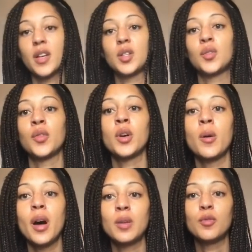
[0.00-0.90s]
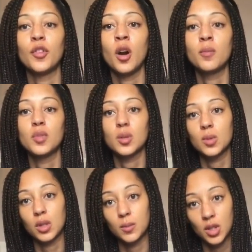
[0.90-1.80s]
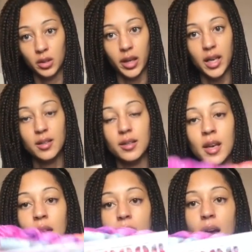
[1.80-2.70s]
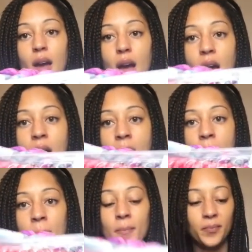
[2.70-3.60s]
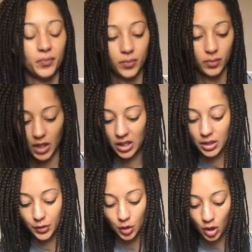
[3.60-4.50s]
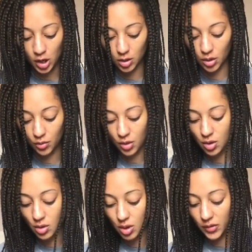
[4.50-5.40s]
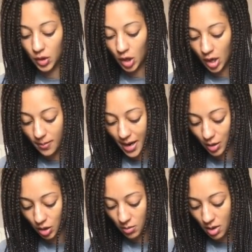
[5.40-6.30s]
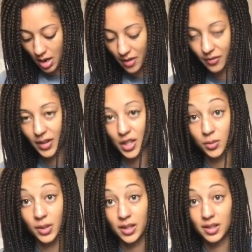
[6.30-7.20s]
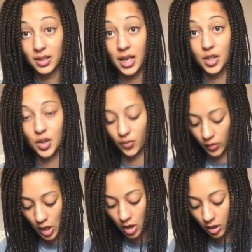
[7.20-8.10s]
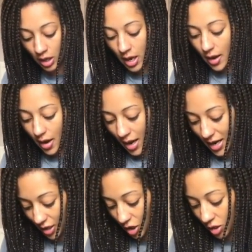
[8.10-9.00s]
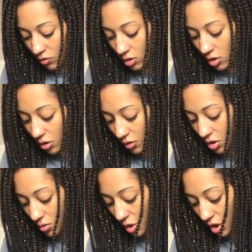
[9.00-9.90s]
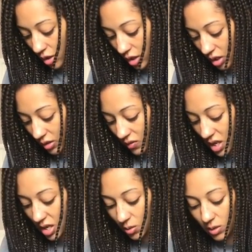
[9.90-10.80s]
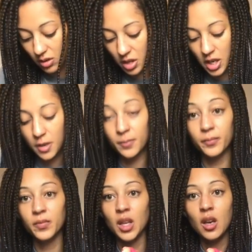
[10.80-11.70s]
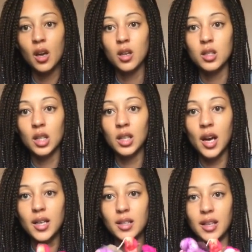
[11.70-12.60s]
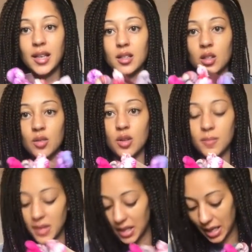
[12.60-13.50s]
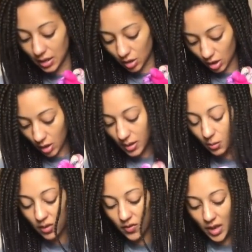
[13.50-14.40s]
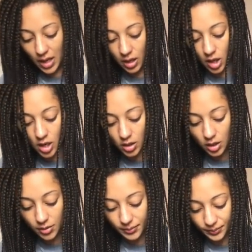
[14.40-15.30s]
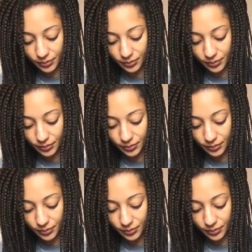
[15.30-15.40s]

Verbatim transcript: Festival and from subscription kits. Um, and if you go through, if you go back to my Flash My Stash vlog, I actually run through the majority of these with you. So I'd like to get another mini to go in with that lot